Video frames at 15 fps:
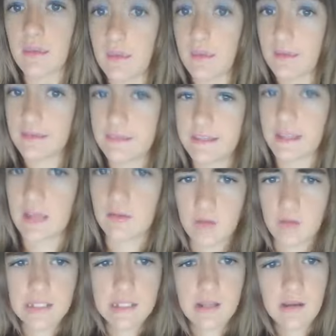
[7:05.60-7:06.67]
And yeah,
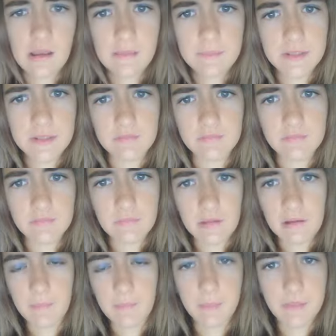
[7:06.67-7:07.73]
right now I'm in
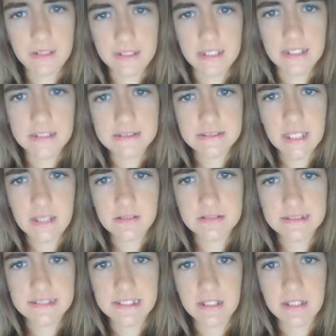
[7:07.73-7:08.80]
I'm at my dad's house
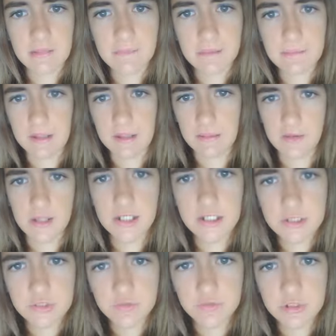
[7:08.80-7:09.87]
and I'm in my
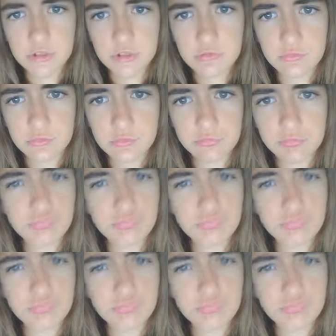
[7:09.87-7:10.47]
brother's room.